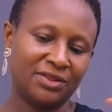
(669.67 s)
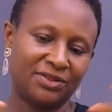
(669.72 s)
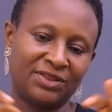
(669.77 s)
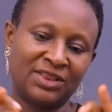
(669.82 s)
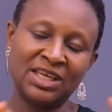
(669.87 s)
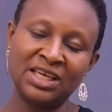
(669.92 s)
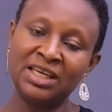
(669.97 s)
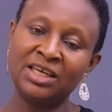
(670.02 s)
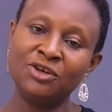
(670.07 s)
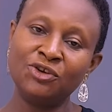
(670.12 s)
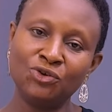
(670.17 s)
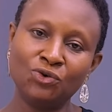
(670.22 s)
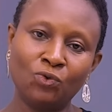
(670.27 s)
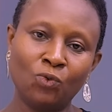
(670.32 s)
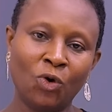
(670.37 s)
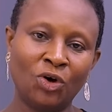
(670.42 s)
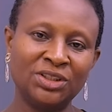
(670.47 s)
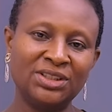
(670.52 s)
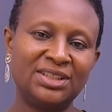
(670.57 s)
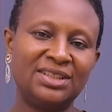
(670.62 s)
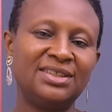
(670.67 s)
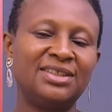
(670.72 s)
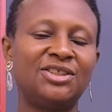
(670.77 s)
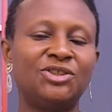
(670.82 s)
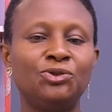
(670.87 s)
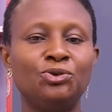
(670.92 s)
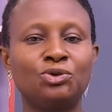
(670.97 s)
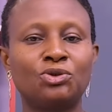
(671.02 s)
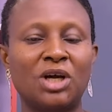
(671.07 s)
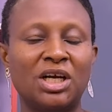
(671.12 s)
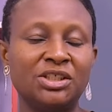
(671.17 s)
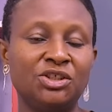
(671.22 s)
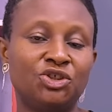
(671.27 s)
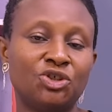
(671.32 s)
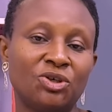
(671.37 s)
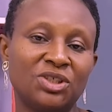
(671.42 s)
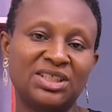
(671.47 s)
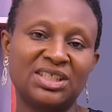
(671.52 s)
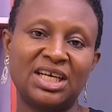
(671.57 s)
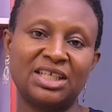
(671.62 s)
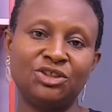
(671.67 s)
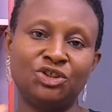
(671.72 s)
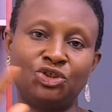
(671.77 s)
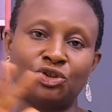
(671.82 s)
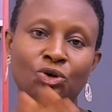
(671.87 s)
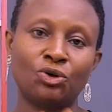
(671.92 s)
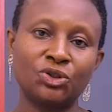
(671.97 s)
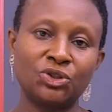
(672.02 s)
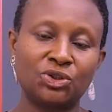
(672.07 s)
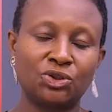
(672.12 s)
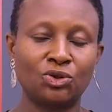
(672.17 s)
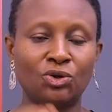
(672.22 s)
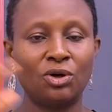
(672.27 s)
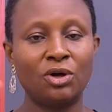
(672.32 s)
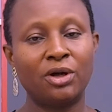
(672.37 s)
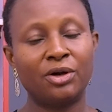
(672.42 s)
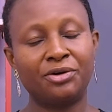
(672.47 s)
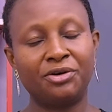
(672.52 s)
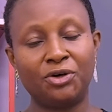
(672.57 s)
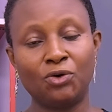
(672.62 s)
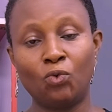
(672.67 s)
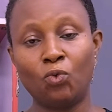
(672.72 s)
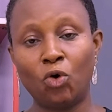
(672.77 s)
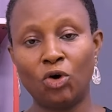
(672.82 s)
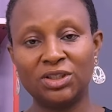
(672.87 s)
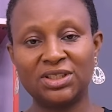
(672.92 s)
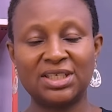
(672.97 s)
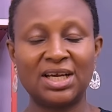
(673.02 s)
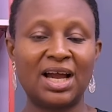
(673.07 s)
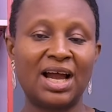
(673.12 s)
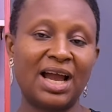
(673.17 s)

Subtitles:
thin you want it, you can just adjust the water.